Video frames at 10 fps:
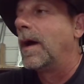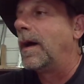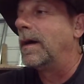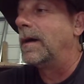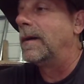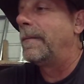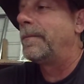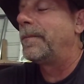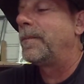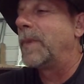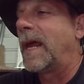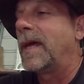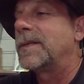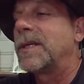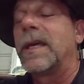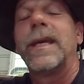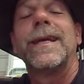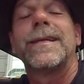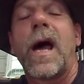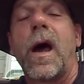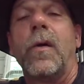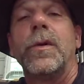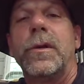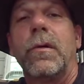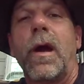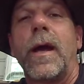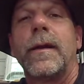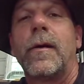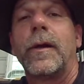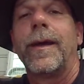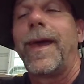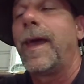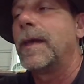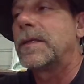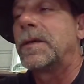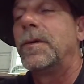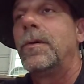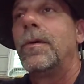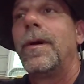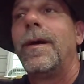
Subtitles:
but that shit gets hot when you grind on it. And two,